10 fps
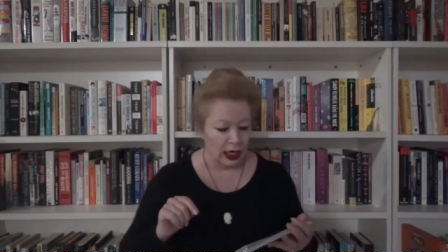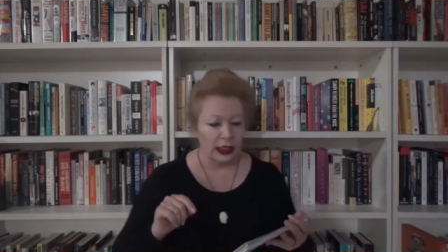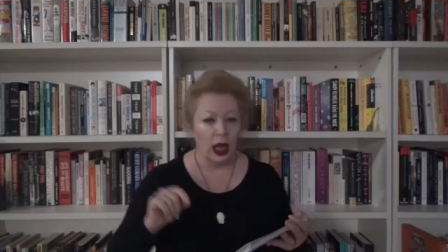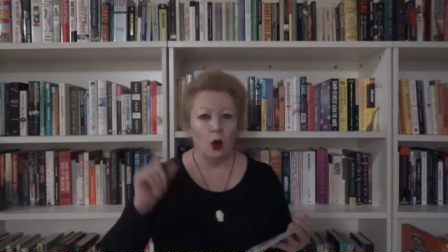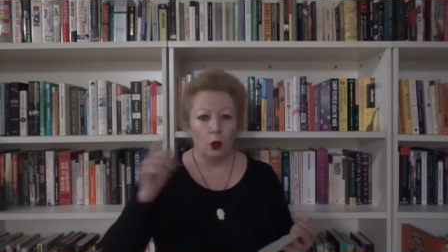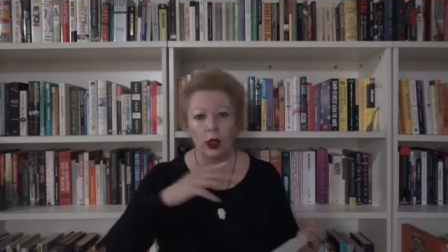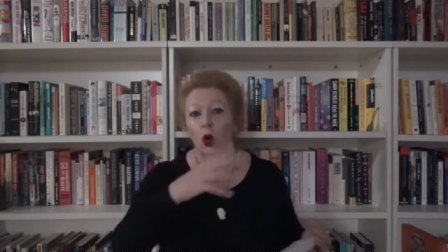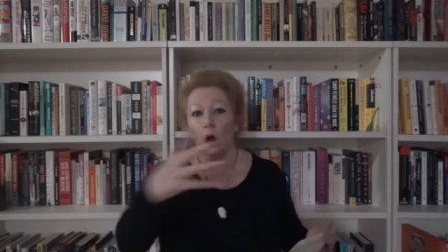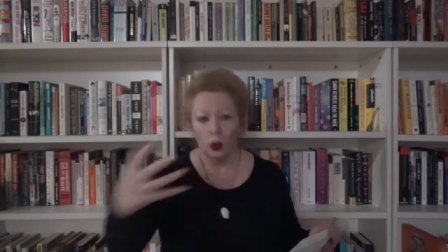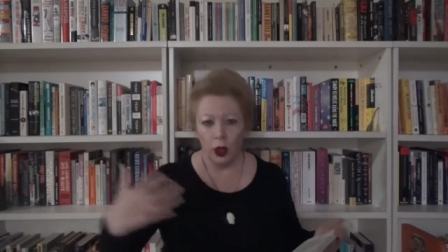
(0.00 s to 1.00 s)
Now, we
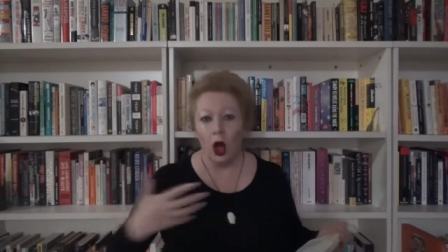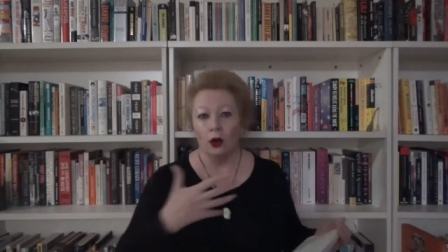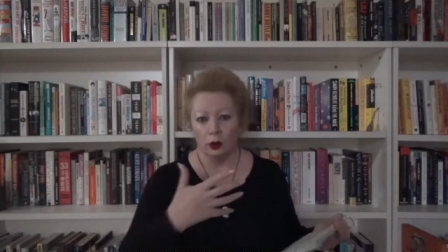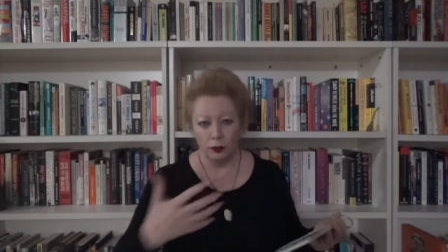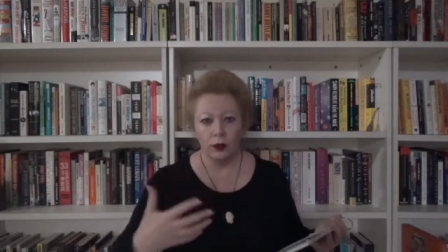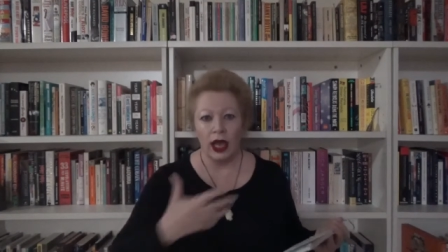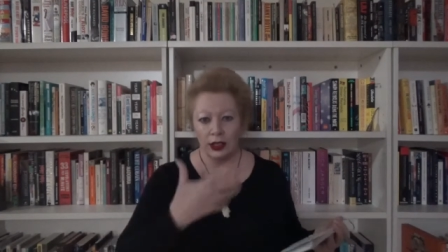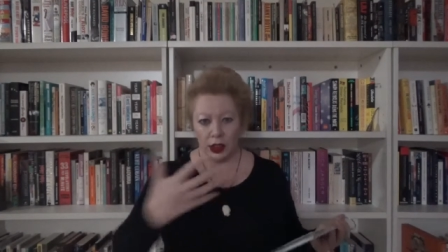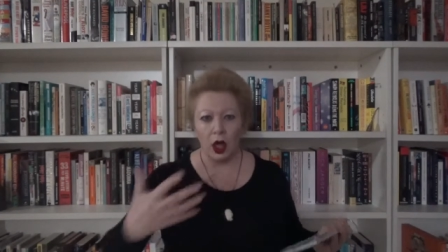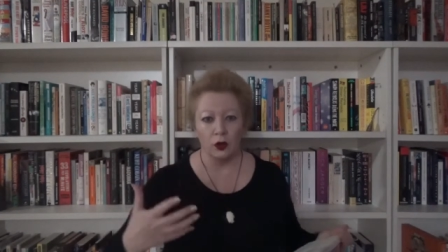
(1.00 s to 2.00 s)
all know as
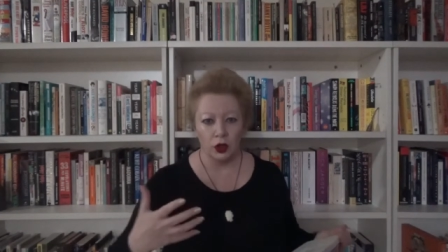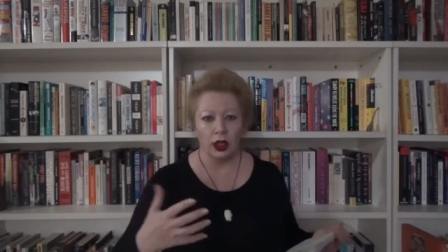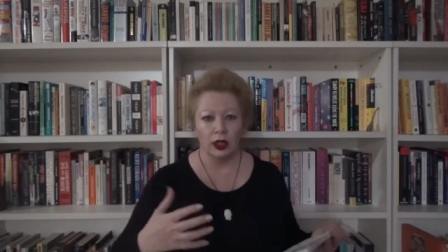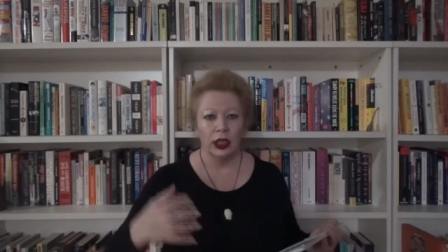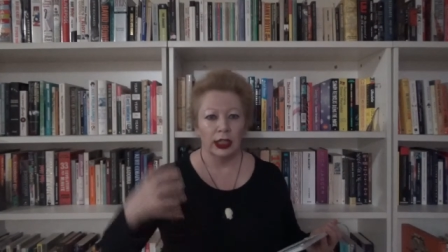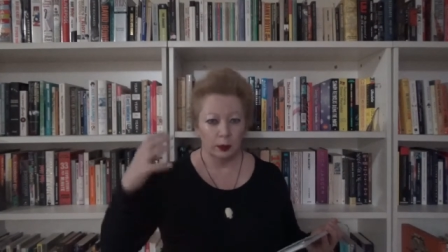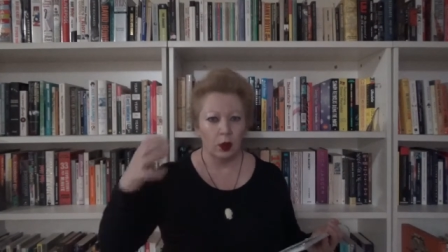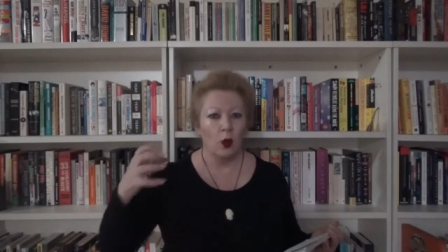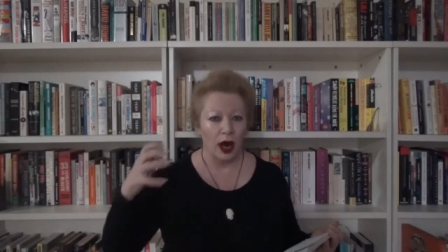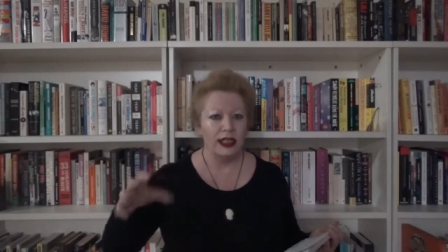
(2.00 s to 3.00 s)
a culture that we're
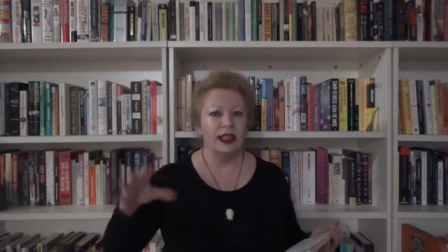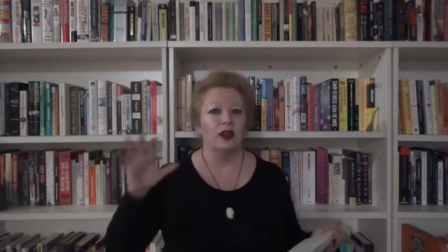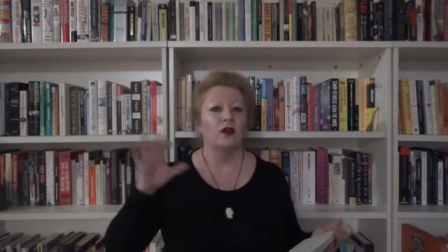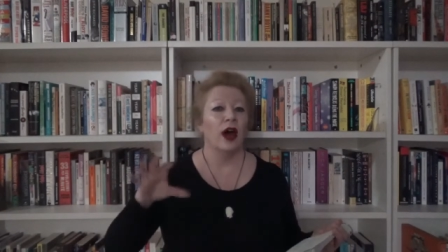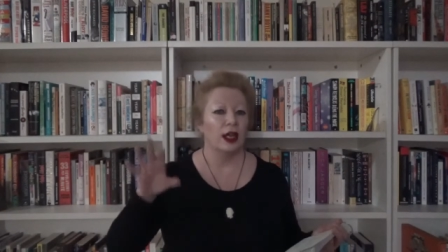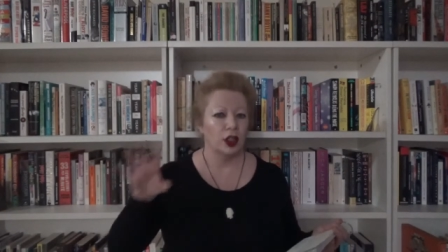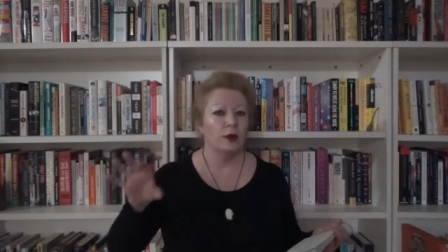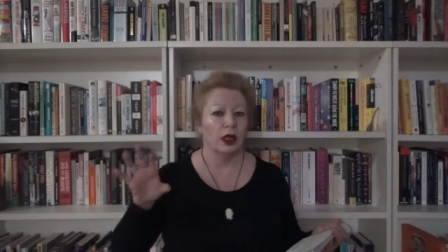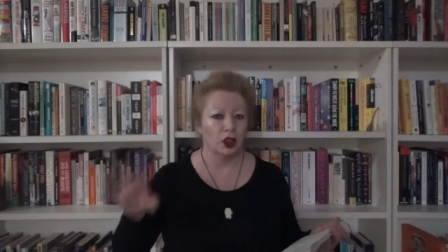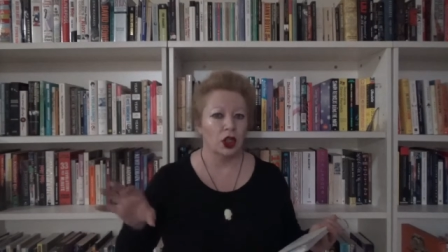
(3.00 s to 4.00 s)
wasting far too
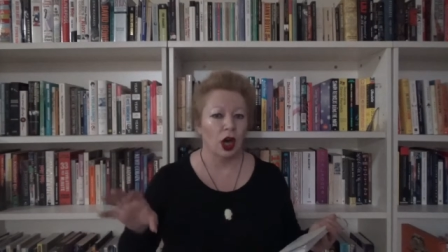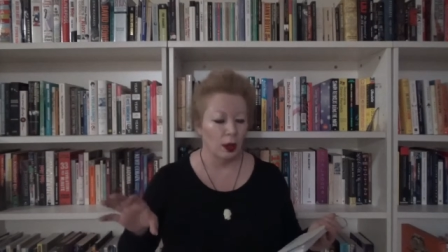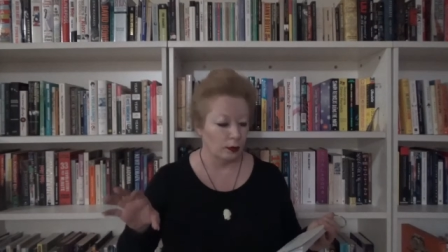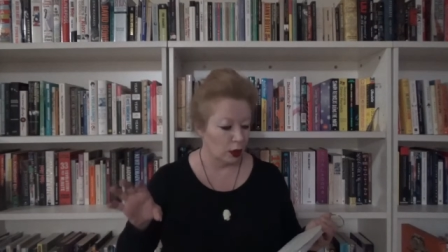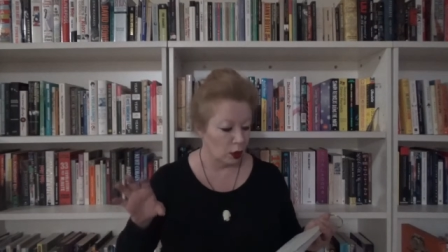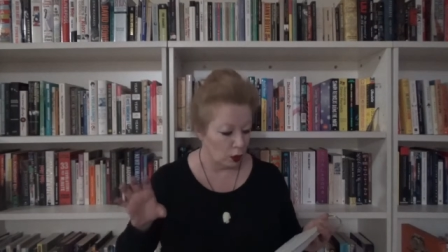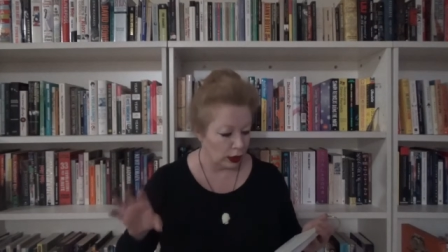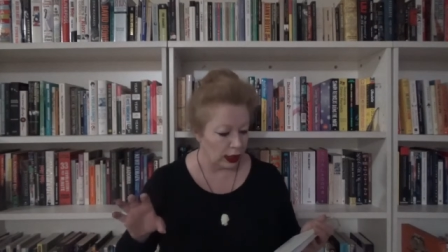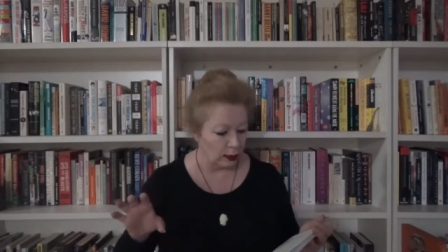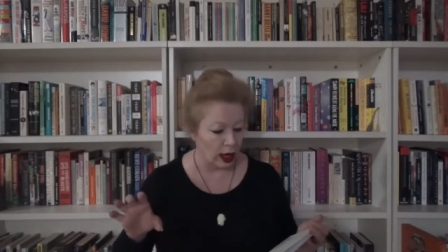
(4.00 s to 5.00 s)
much time with
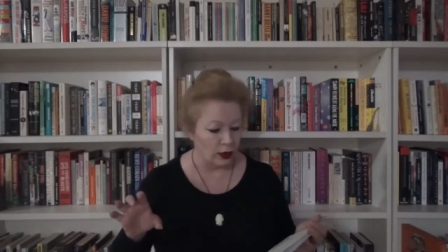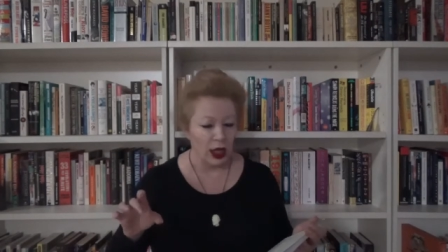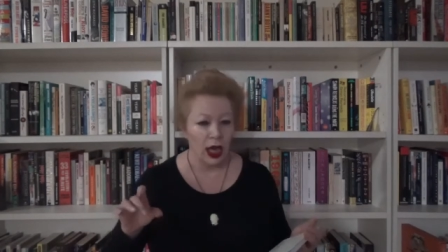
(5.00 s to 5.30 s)
emails,